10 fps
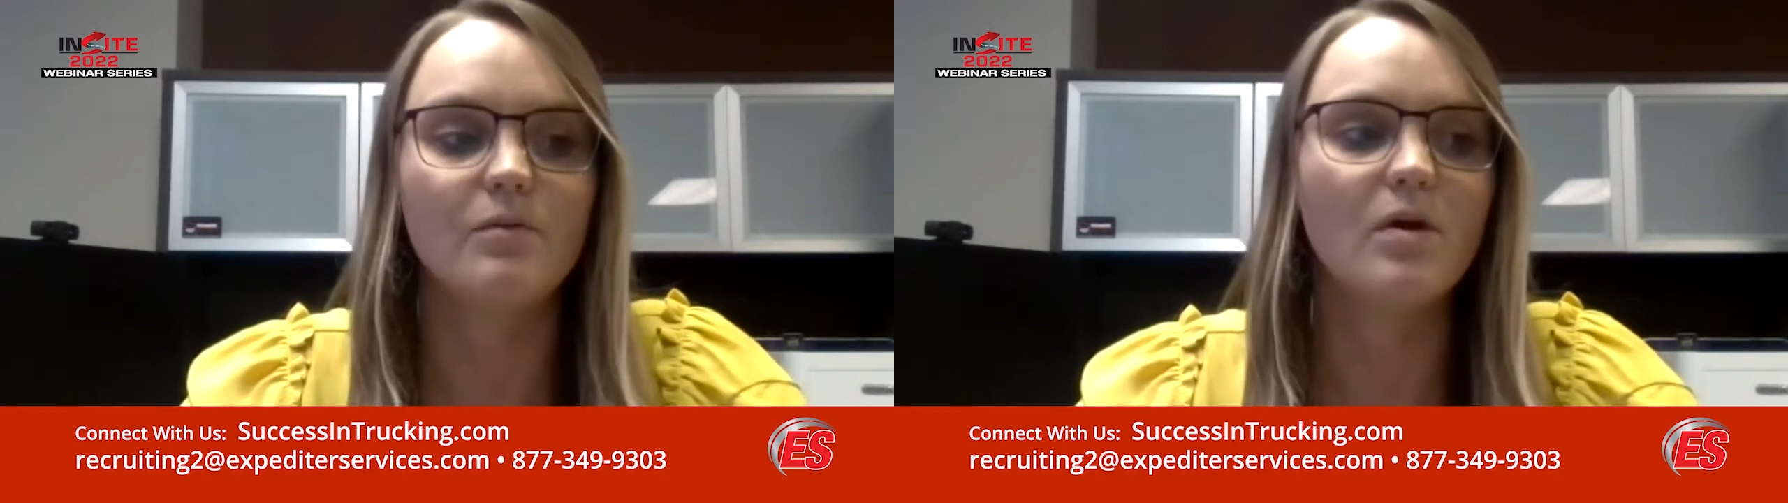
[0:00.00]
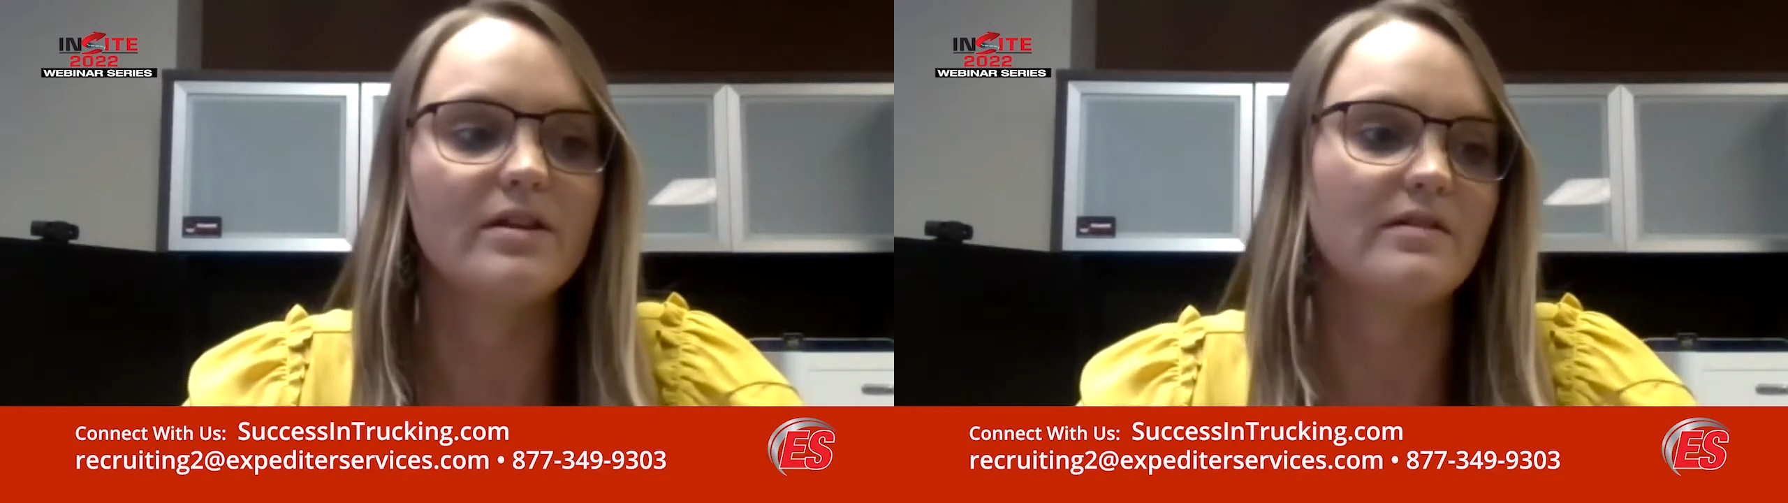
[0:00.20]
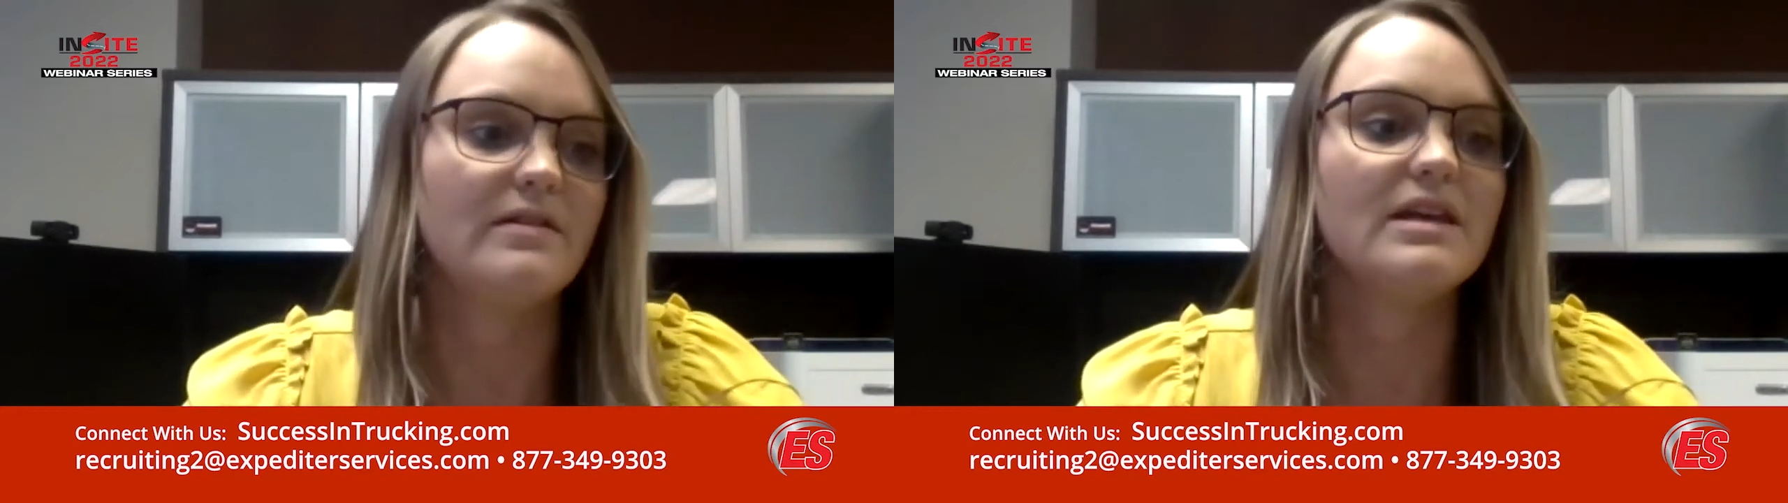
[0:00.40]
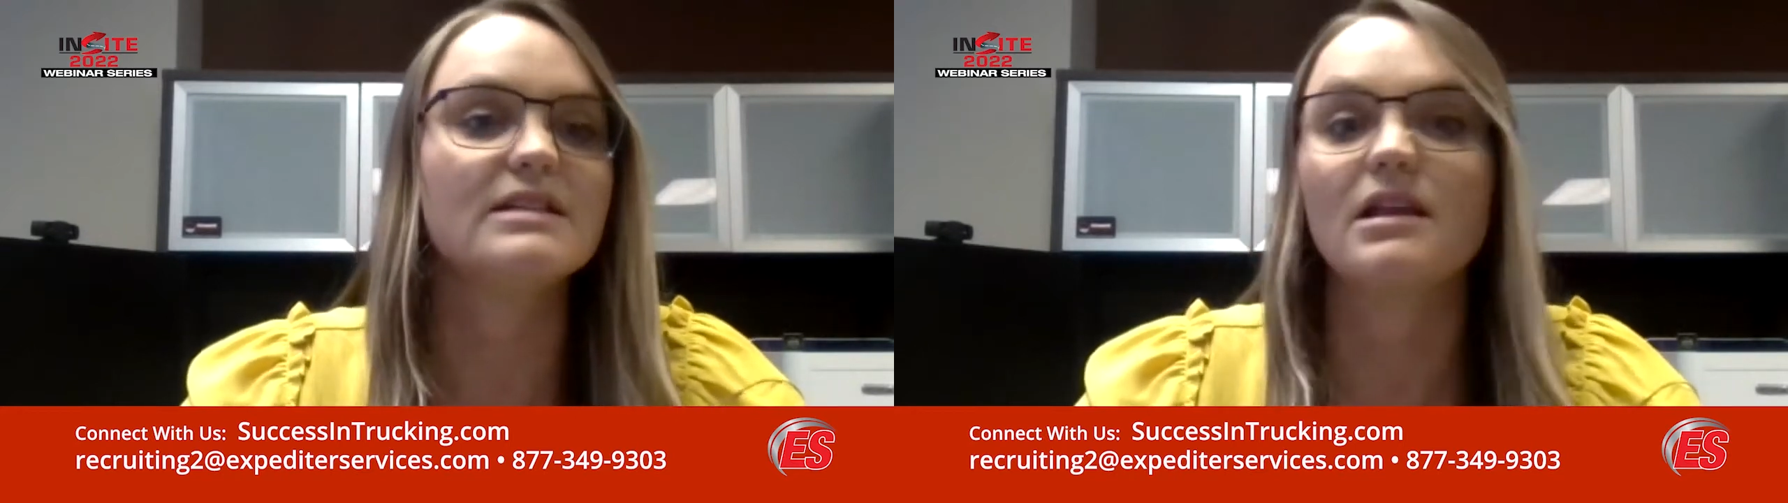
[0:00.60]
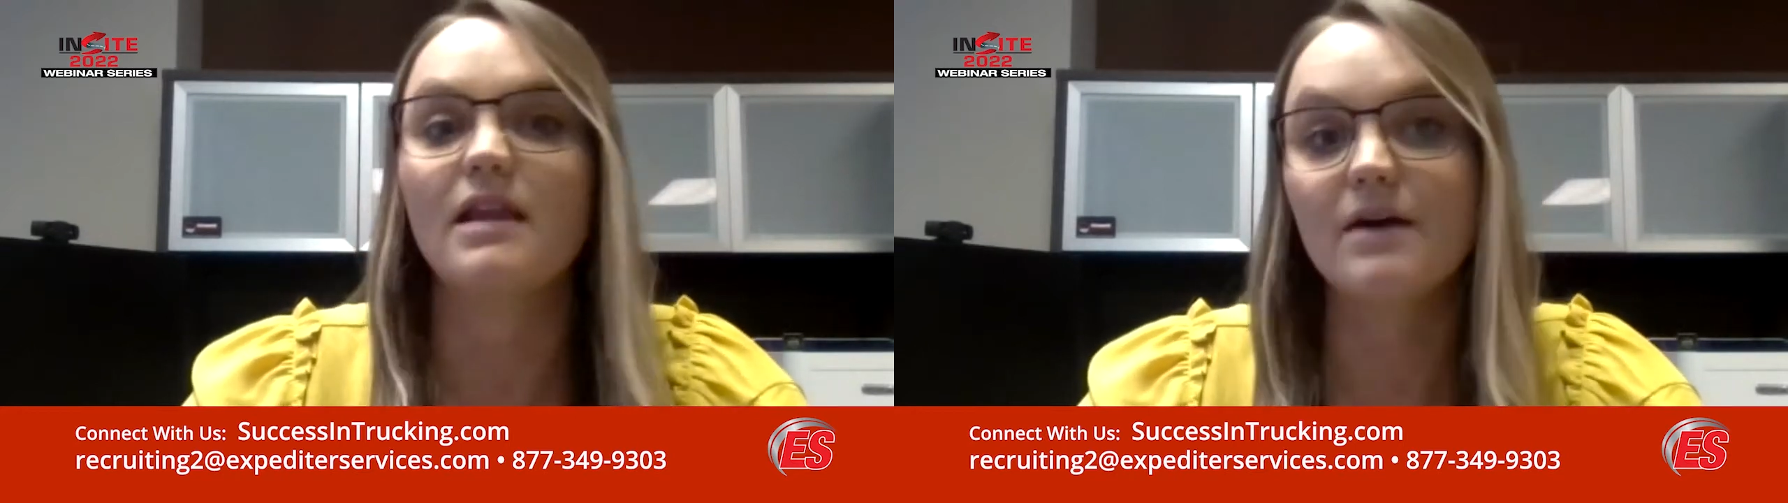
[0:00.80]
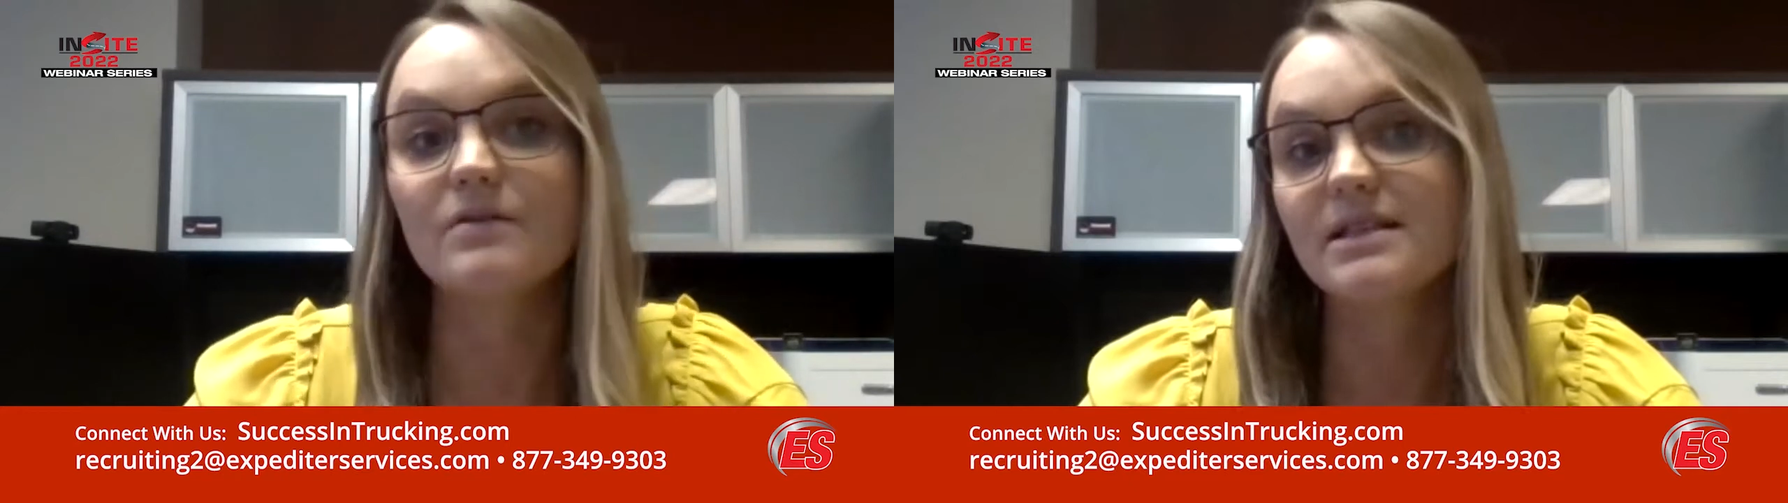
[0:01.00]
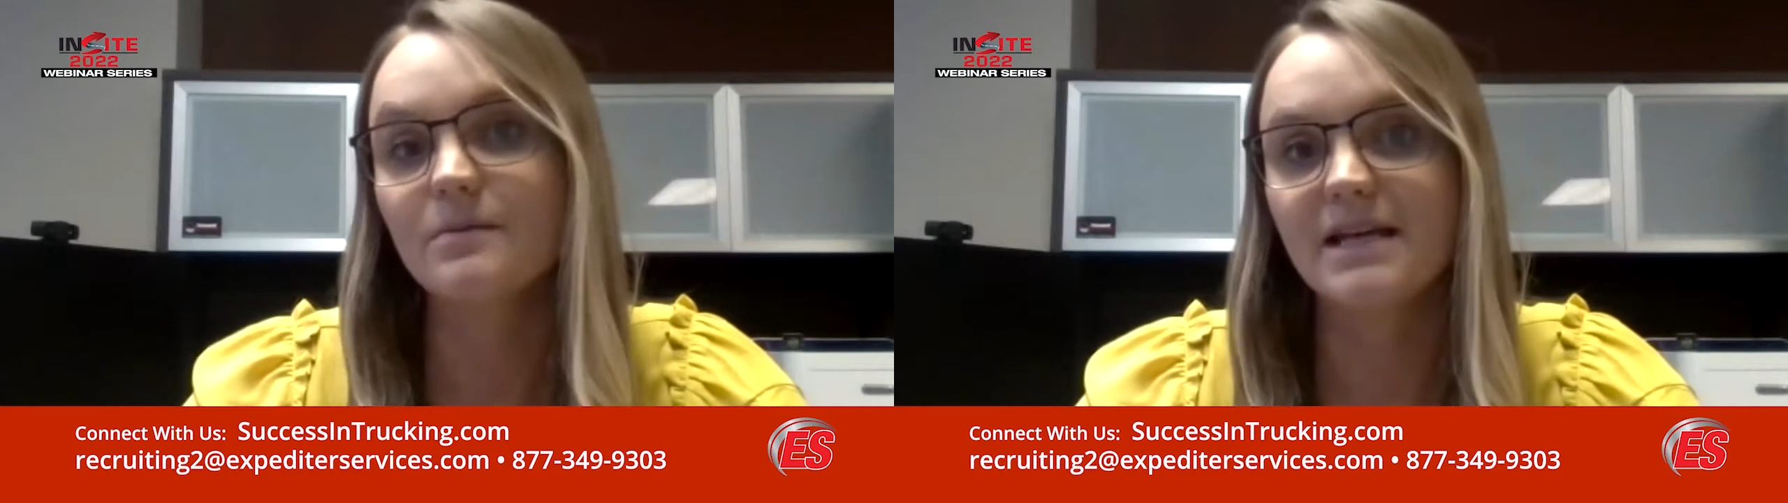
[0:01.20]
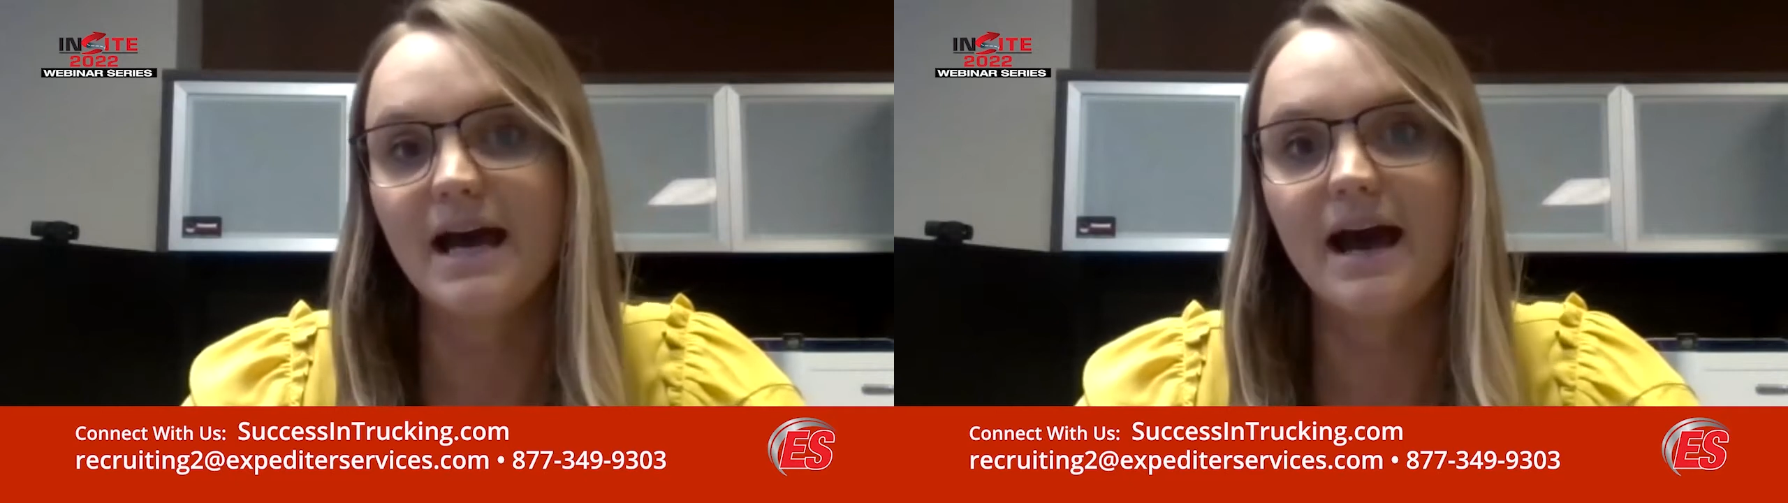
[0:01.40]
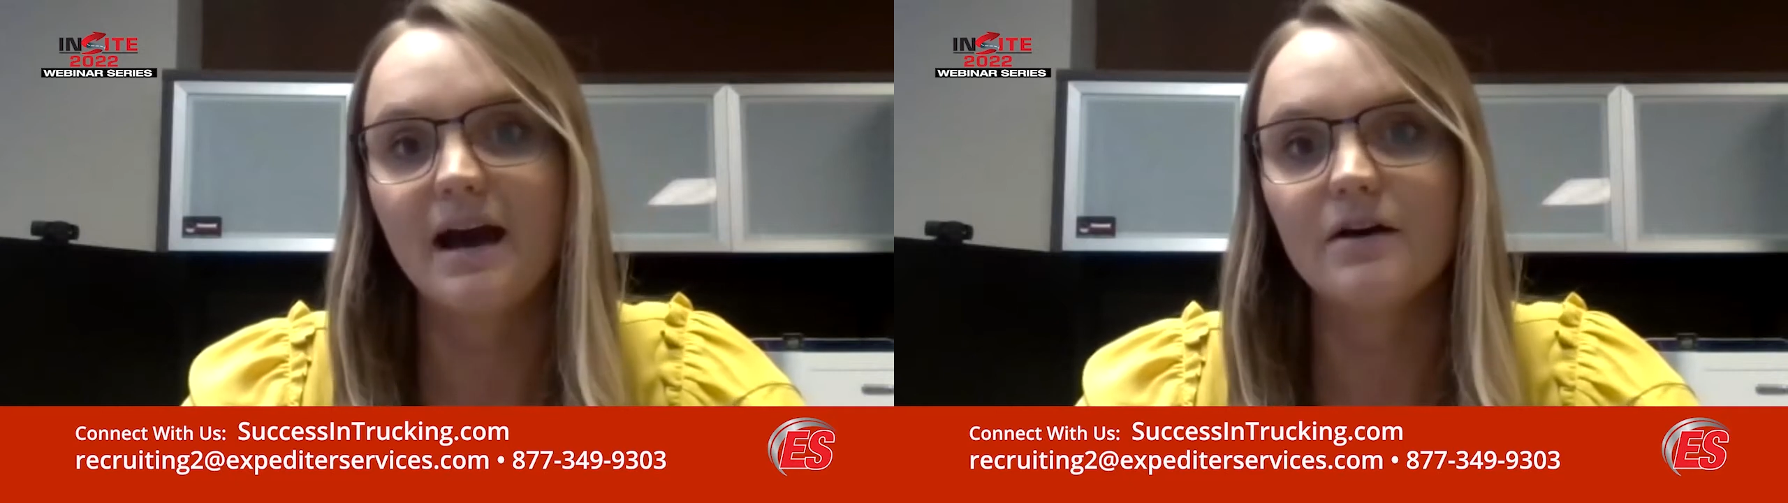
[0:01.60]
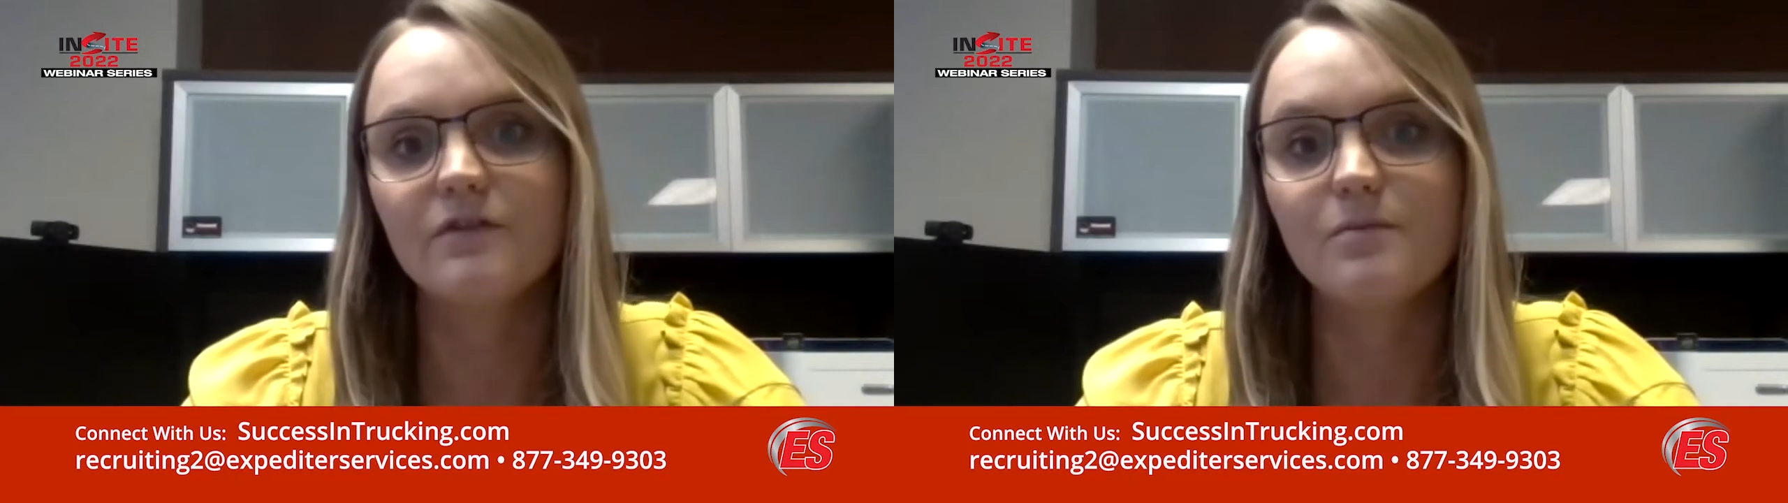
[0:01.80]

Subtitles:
whether this allows them to have